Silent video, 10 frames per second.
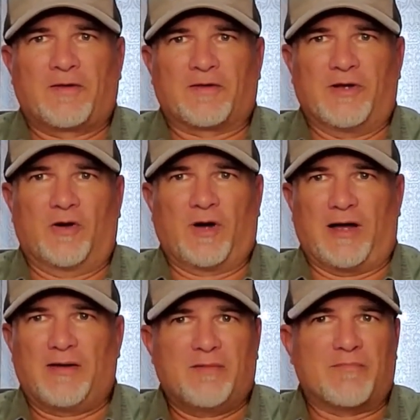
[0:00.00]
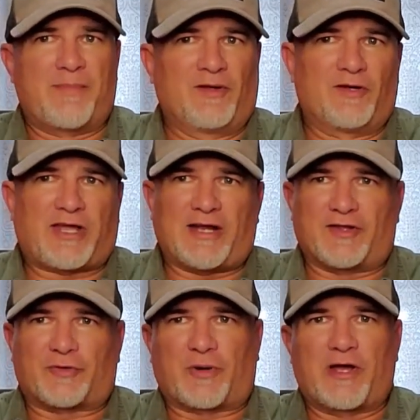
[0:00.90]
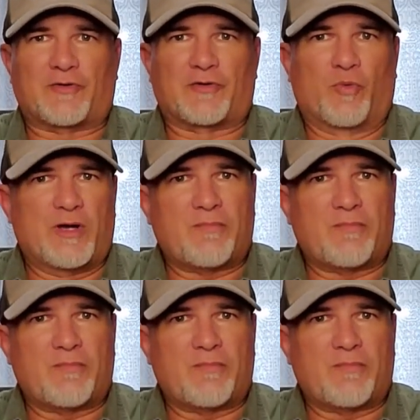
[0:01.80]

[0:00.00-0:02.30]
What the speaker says: Maybe look at a 300 Win